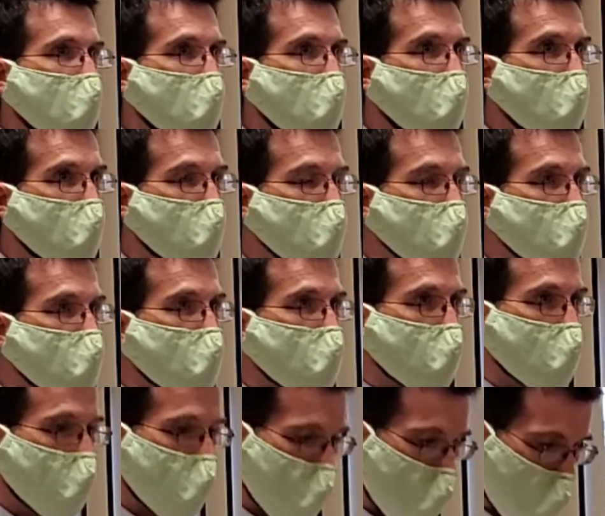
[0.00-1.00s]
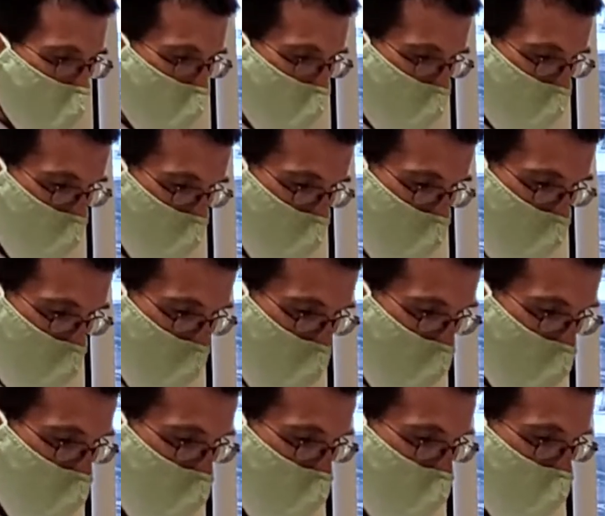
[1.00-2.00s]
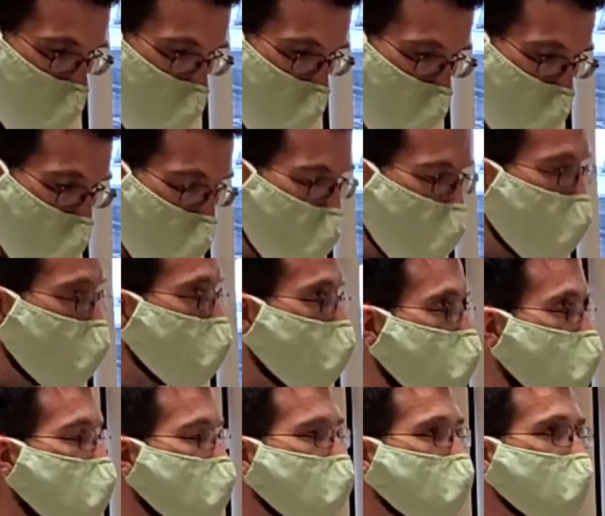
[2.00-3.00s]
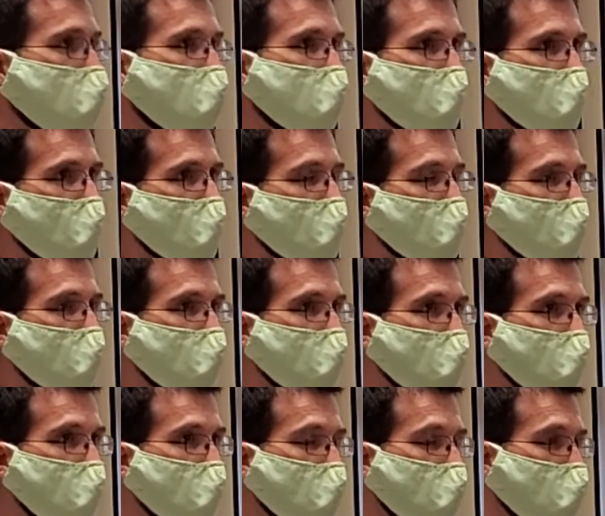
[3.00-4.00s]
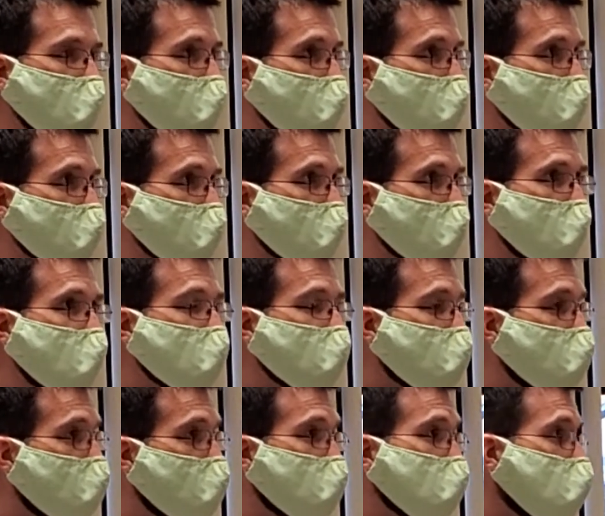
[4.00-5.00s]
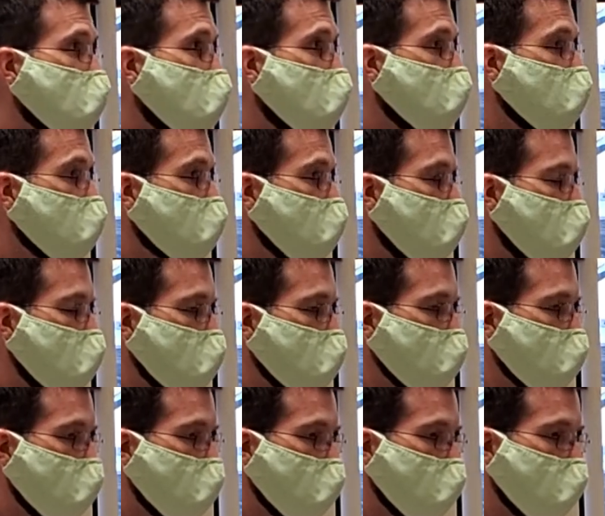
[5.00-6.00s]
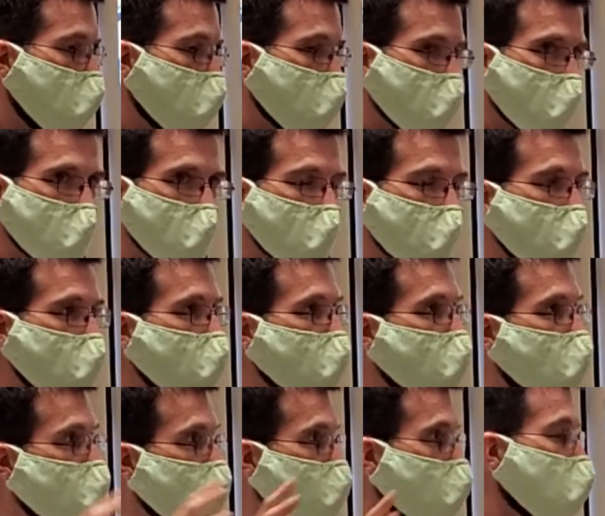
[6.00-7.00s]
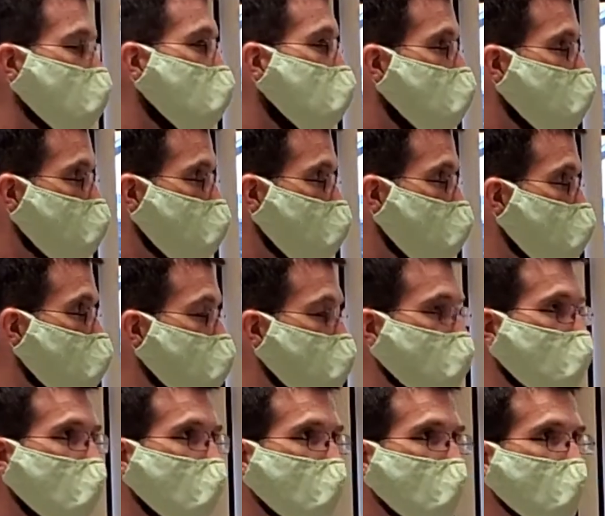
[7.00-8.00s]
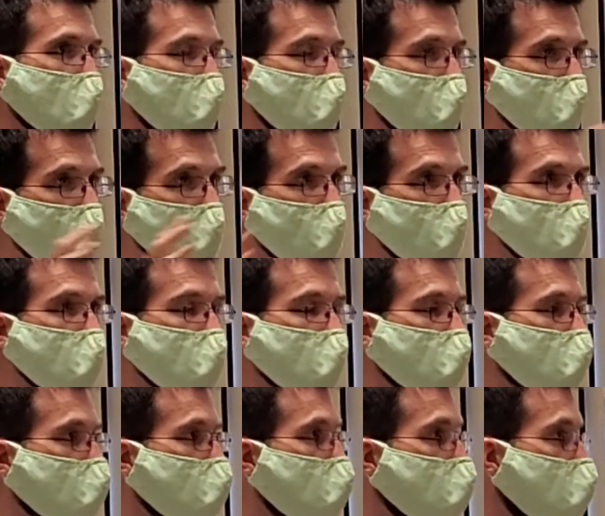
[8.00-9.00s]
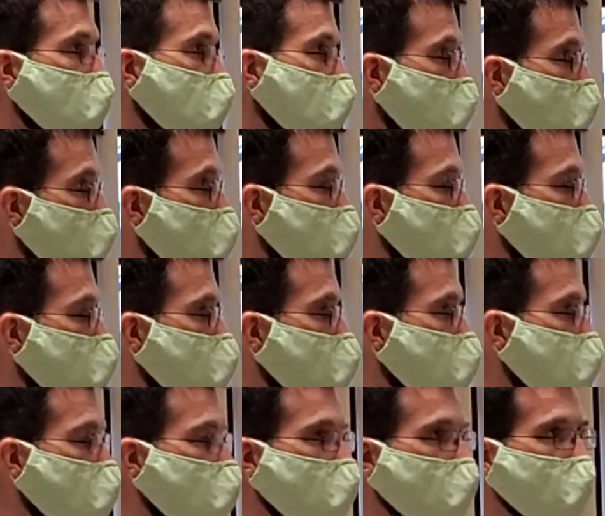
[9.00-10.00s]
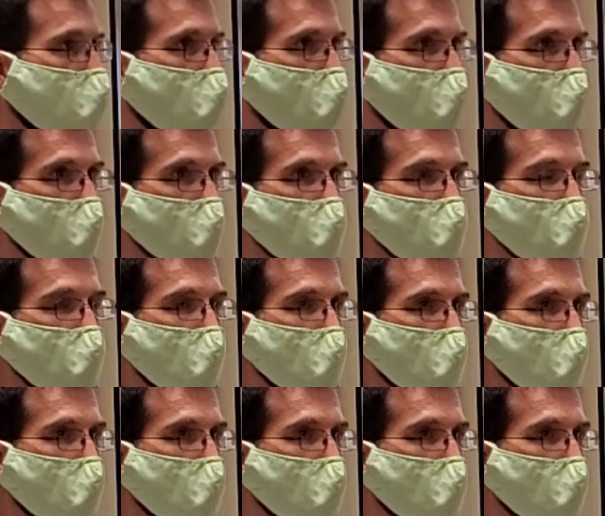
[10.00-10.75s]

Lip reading: And we'll talk about this in a minute, but that's kind of the running theme of U.S. relations in the Middle East and